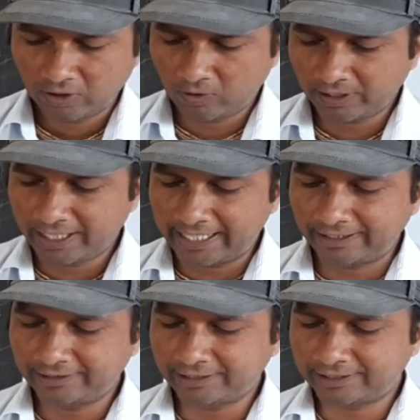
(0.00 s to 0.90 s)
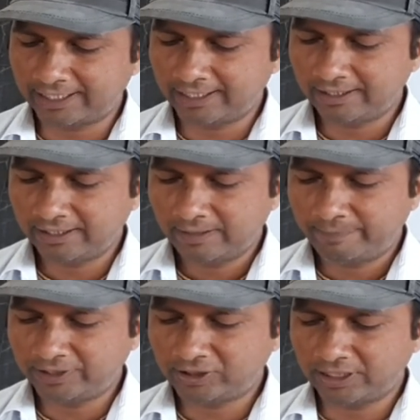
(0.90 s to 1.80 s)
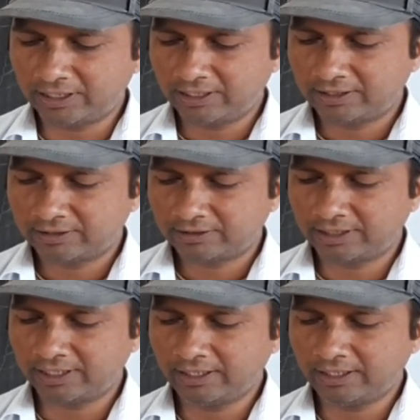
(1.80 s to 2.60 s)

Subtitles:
Okay, and in the third picture, the